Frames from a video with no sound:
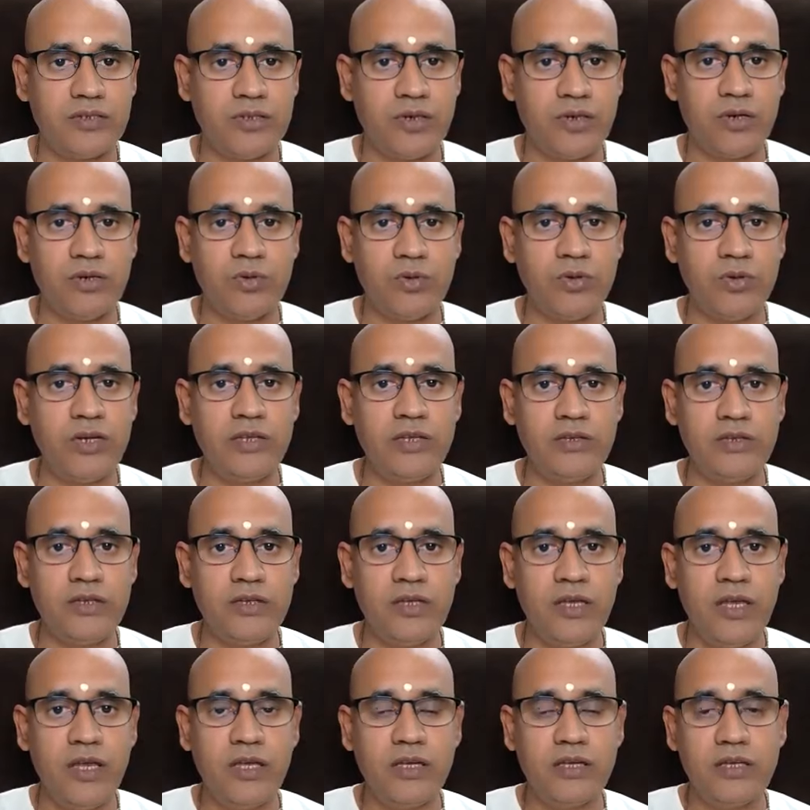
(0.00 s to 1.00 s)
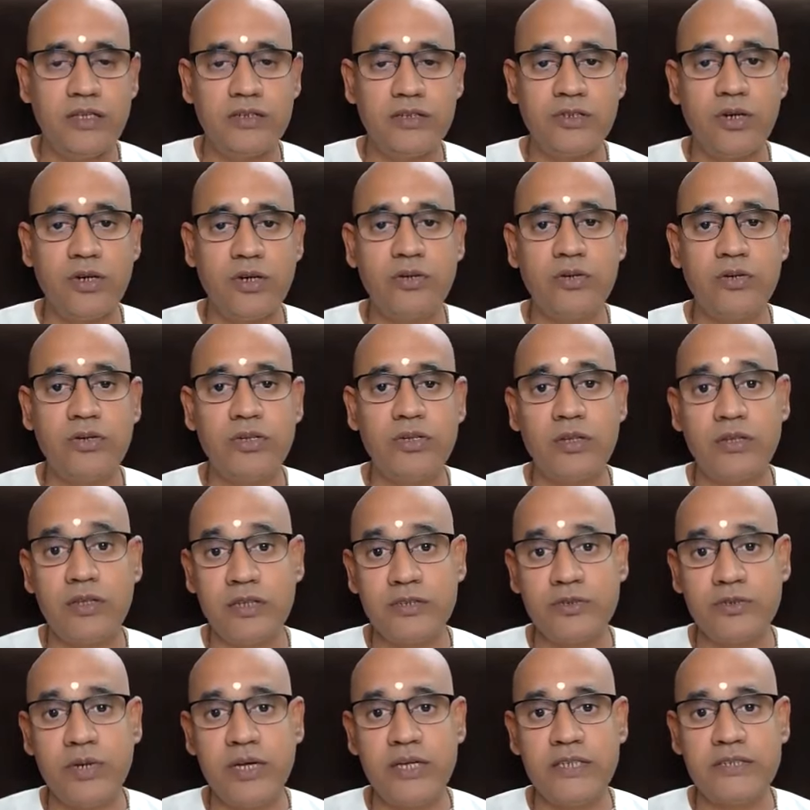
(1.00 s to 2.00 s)
It's not only, it's not,
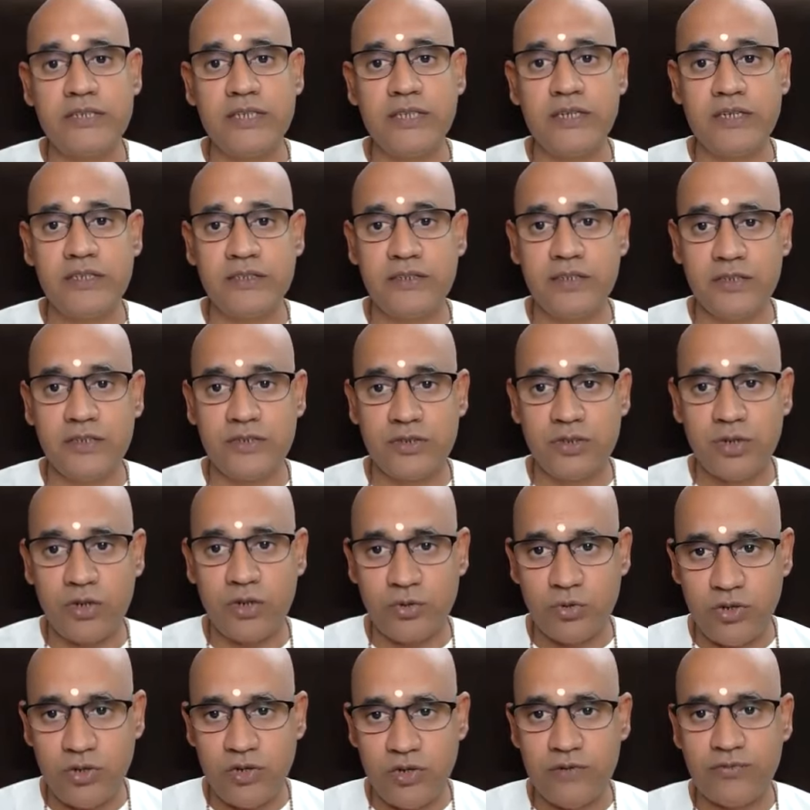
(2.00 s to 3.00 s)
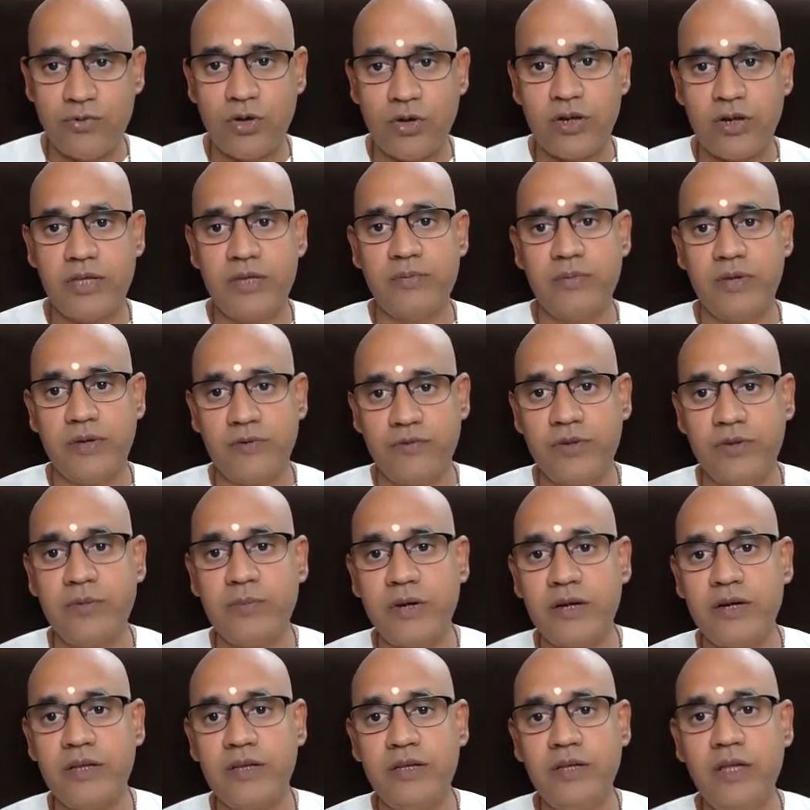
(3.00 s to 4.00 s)
that's why I said it, it's not only for him.
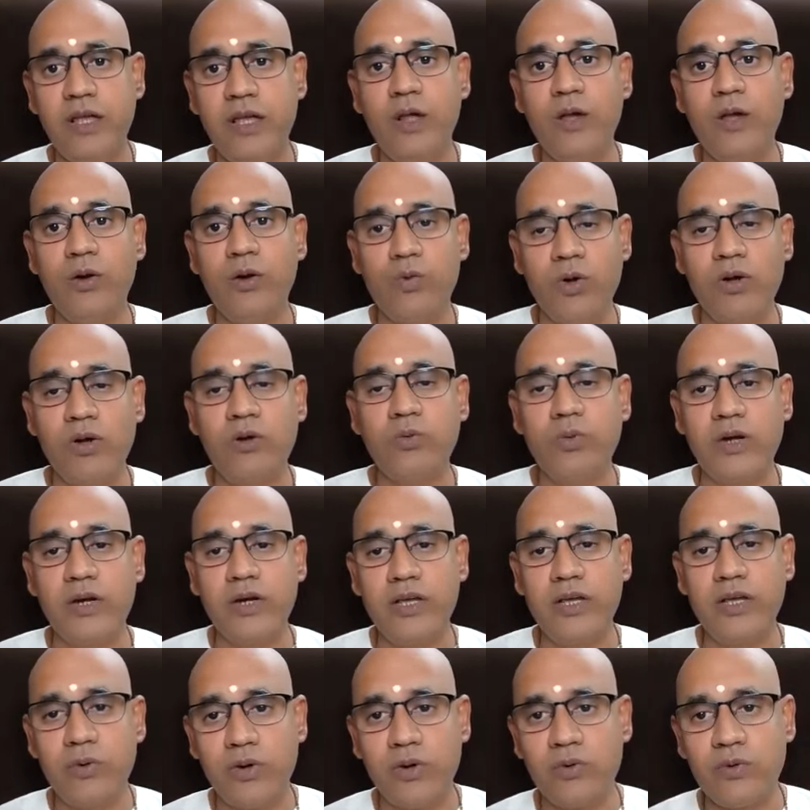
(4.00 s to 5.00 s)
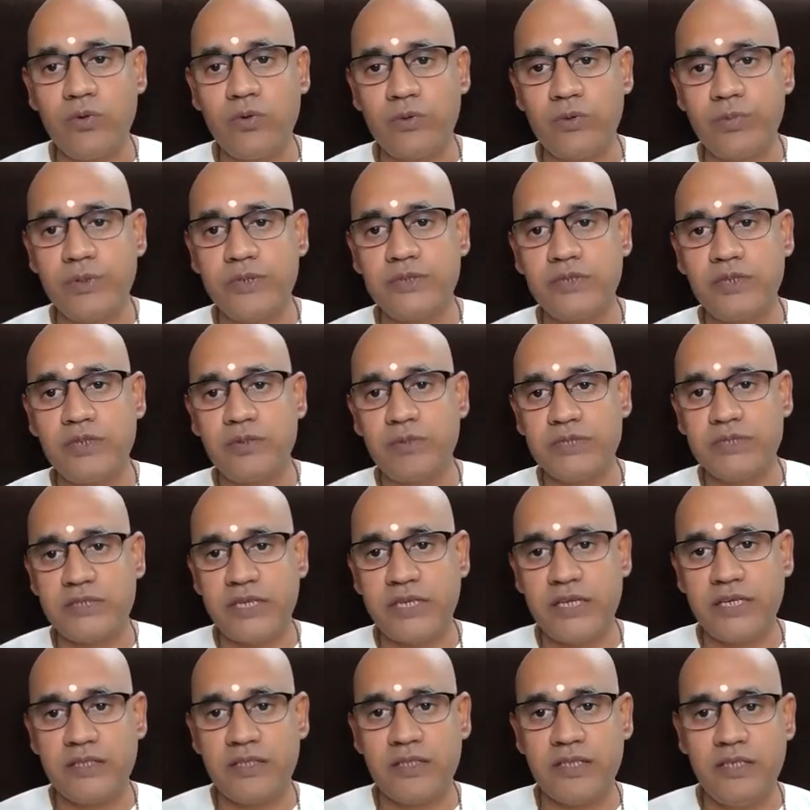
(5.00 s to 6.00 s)
Everybody, one, one day, one, one person must
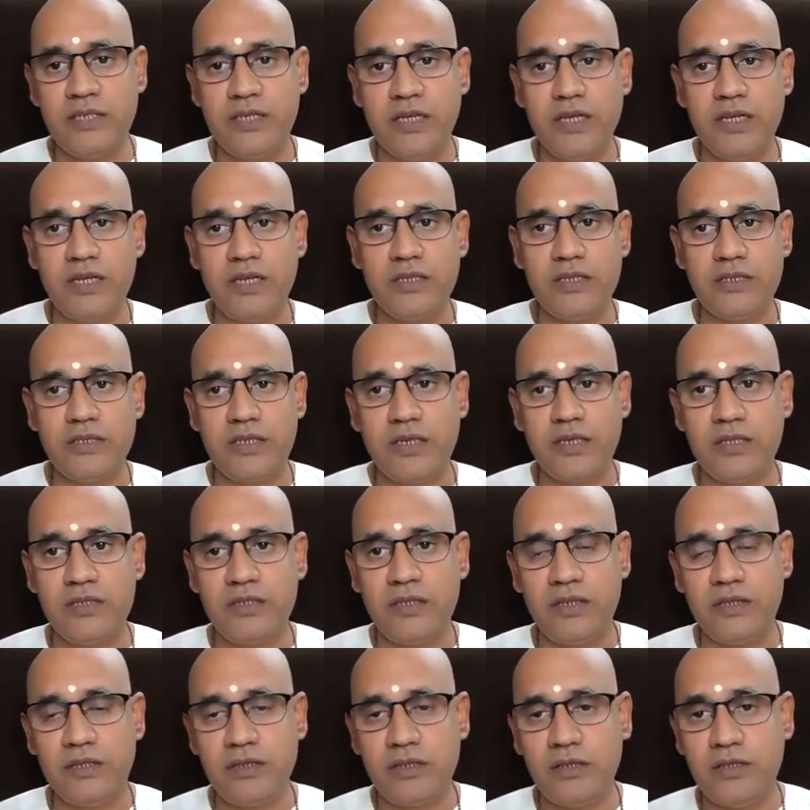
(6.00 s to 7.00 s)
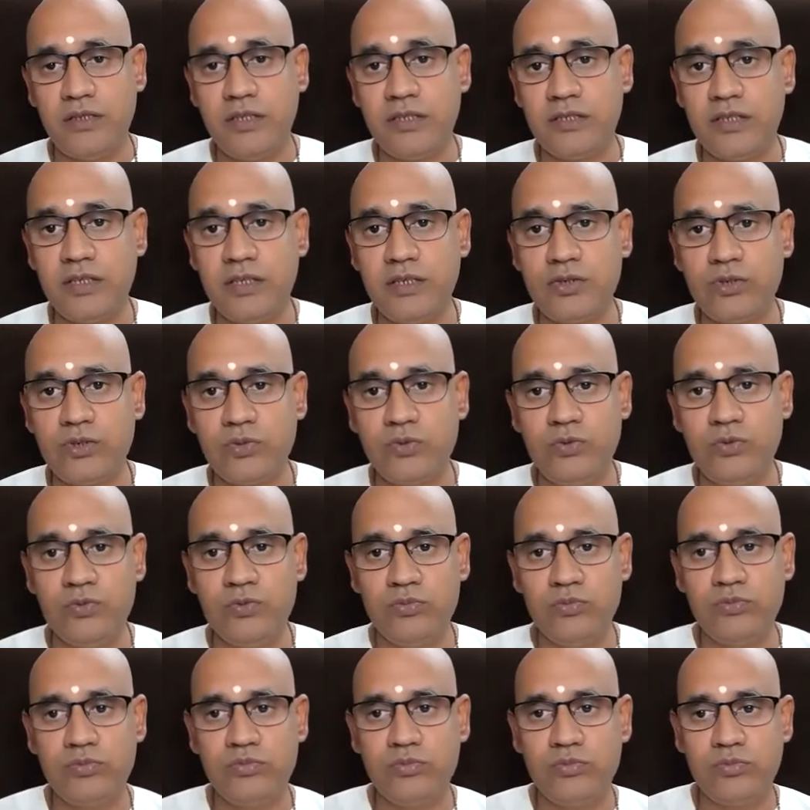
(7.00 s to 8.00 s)
take the, the thing
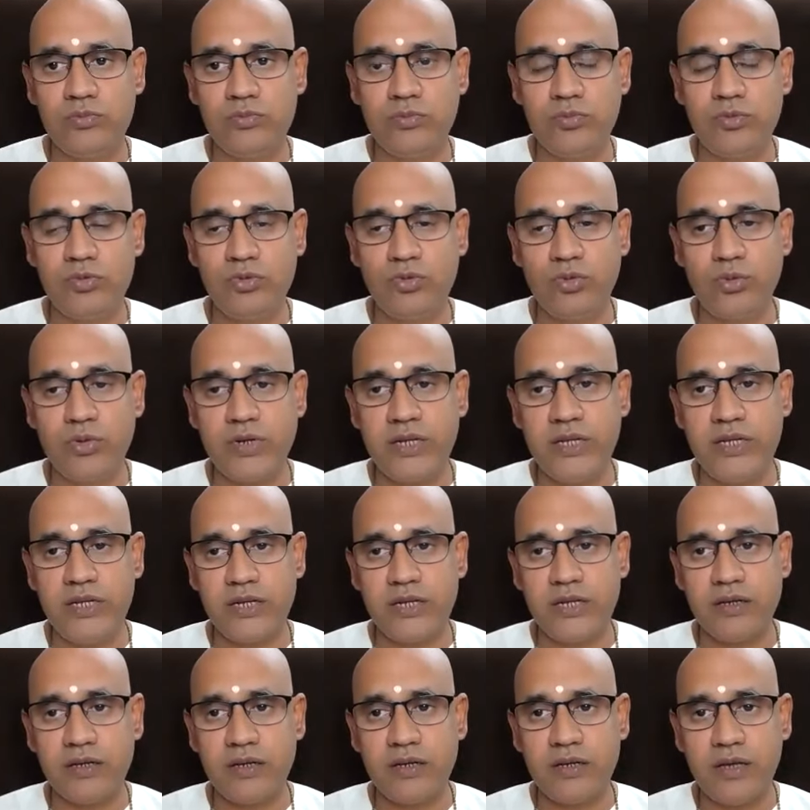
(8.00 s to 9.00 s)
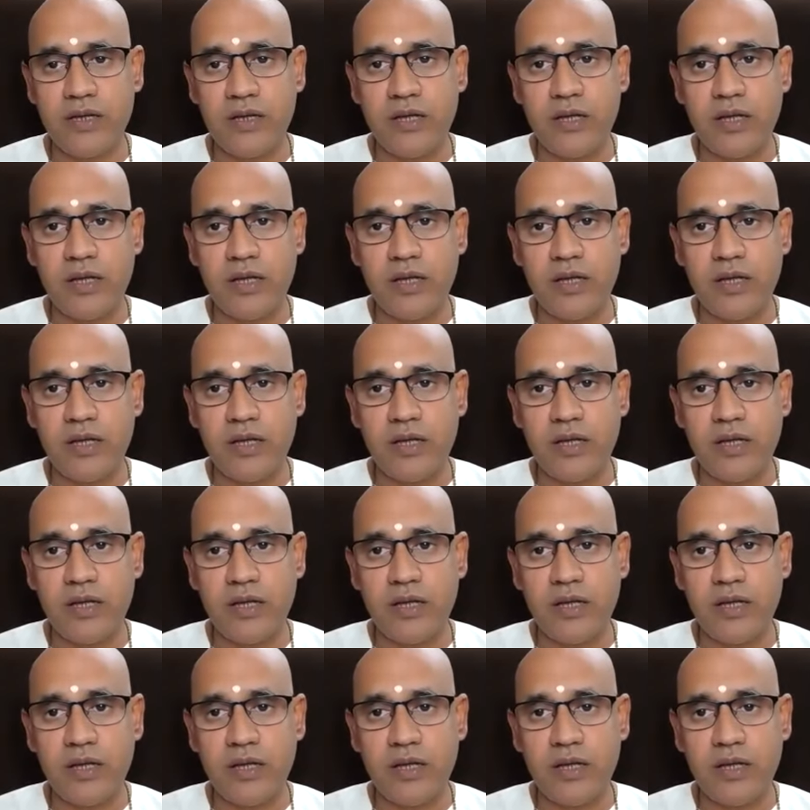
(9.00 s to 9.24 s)
to, to read.